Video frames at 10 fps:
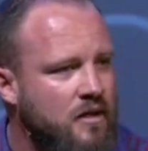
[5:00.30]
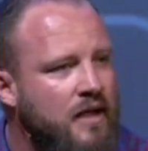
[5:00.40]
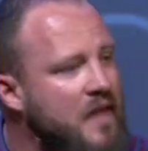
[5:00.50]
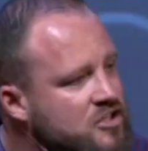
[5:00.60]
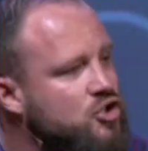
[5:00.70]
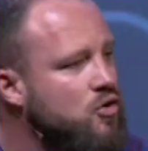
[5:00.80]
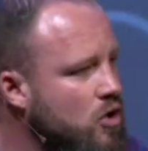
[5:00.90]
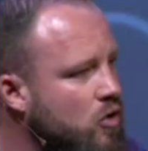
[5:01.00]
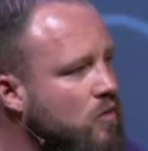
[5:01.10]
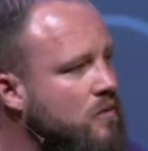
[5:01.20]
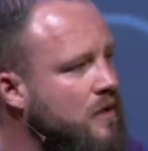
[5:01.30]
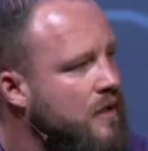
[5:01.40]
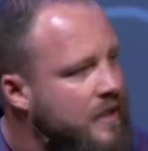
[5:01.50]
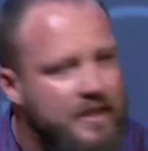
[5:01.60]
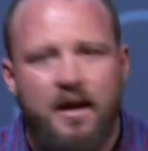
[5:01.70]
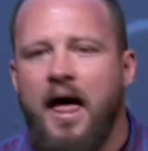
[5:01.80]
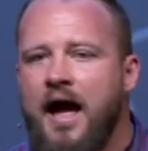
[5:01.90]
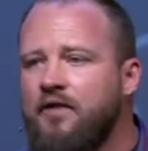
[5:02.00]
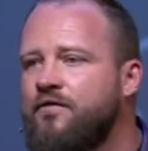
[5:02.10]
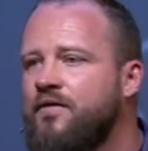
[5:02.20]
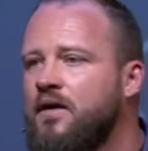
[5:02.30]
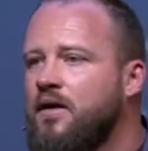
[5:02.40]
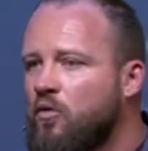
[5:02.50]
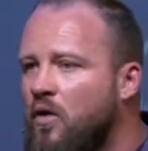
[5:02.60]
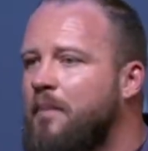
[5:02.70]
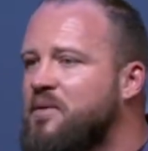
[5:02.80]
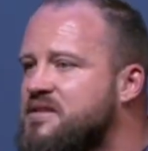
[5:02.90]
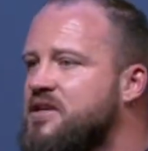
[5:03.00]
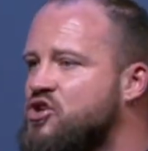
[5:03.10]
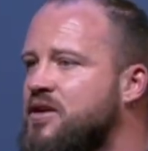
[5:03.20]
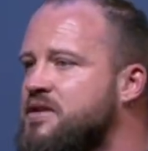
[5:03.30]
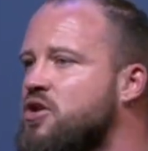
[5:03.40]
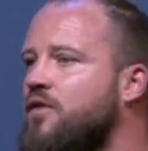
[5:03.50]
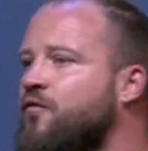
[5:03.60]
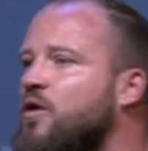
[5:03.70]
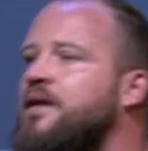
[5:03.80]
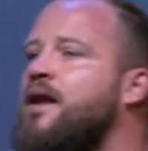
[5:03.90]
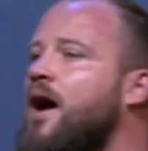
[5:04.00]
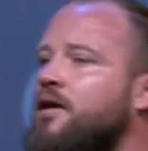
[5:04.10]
And that's true. In life, repetition is our friend. None